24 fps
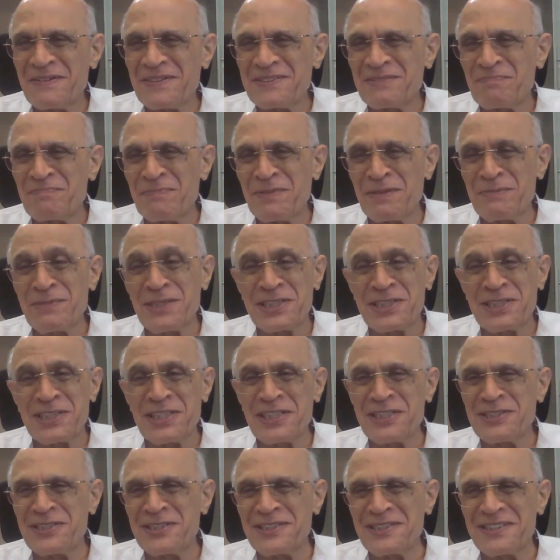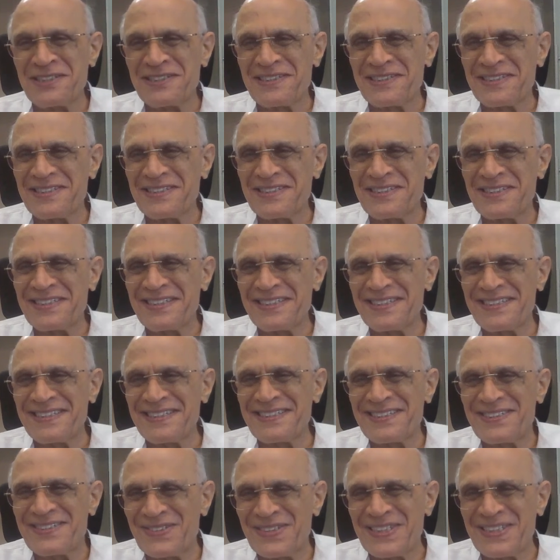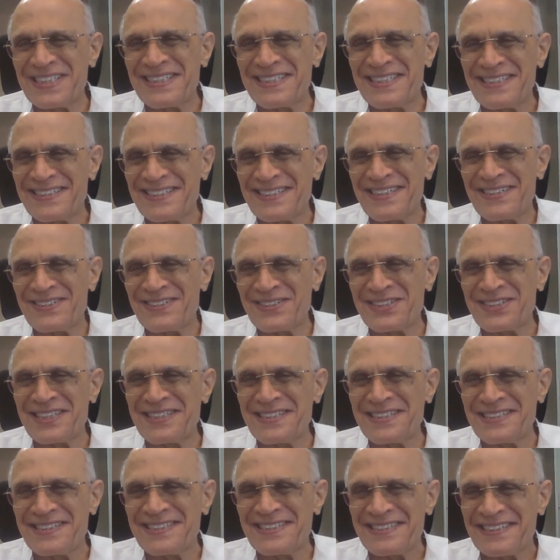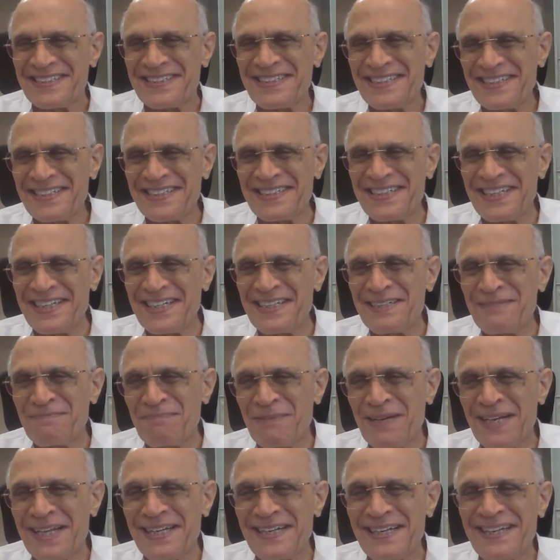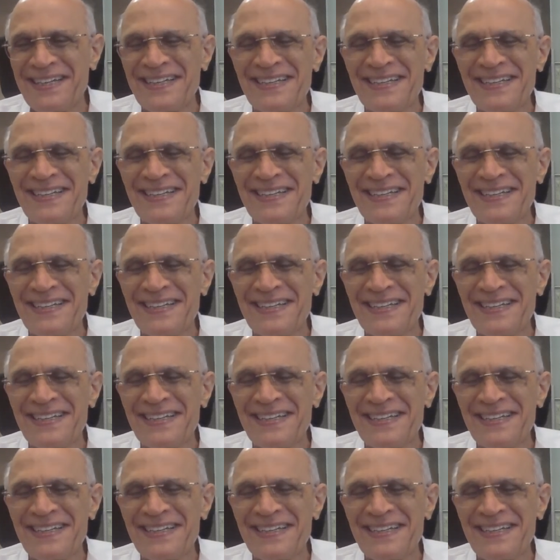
maybe change his routine and change his daily plan.